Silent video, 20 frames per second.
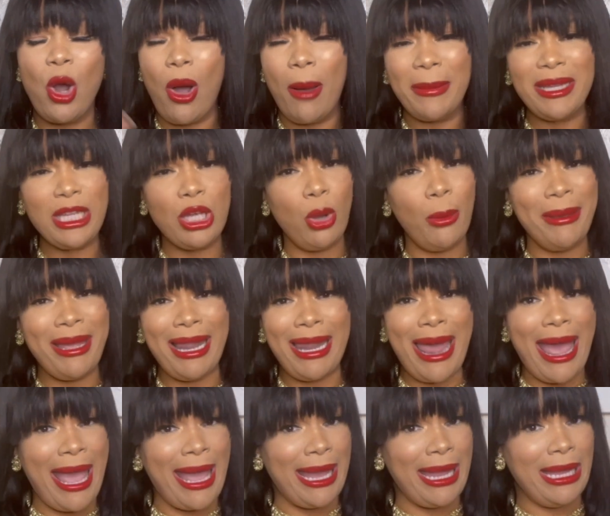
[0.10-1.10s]
I'm a little bit
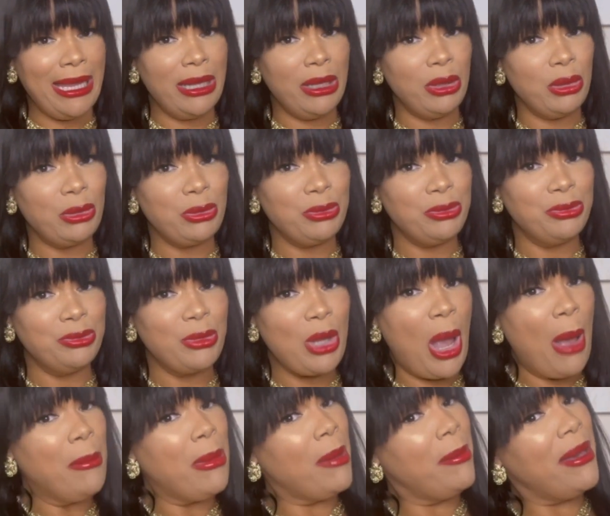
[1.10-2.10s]
late,
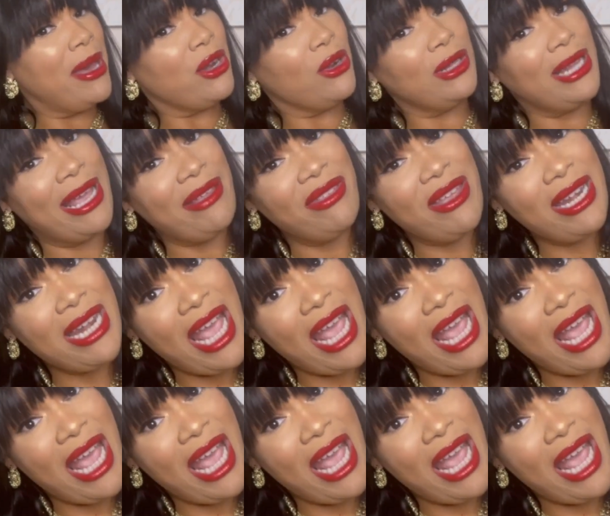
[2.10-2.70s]
but better late than